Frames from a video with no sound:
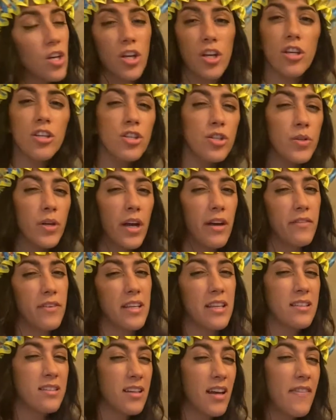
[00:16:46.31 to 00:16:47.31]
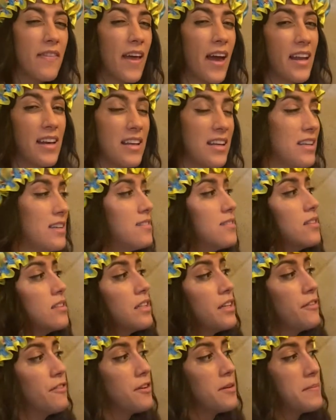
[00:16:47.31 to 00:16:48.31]
could you have done that
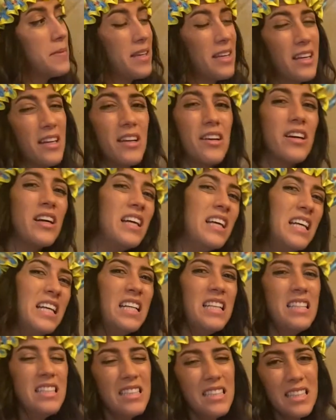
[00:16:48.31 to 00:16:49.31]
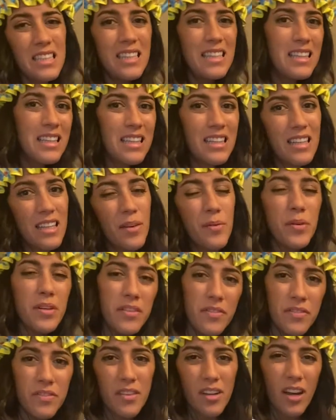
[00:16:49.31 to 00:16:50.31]
easily from here? oh, it would
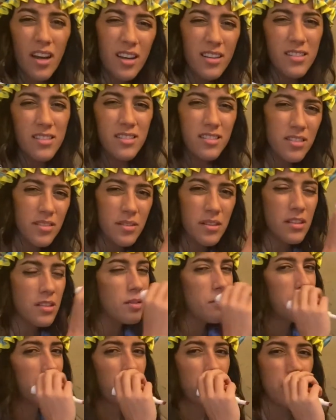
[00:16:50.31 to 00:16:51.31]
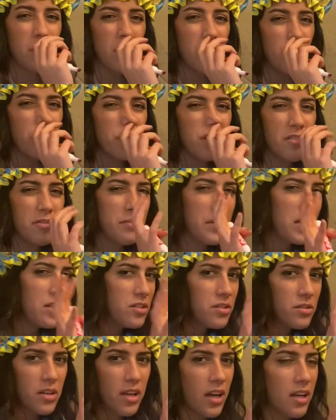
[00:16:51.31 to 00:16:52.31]
have cost you a little bit. It would, it would have made
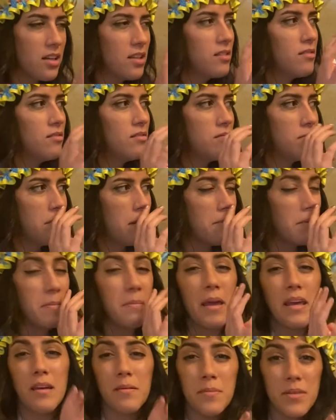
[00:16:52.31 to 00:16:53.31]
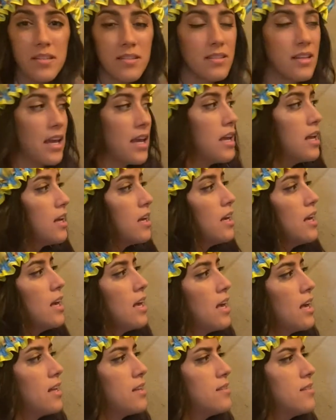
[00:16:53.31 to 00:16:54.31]
you kind of maybe make a mistake
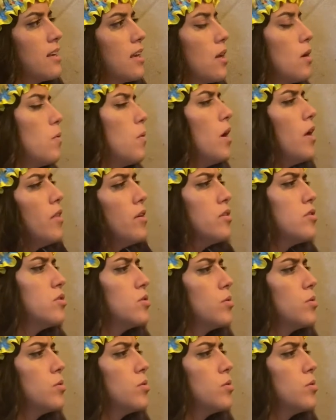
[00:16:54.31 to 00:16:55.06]
and saying, well, there's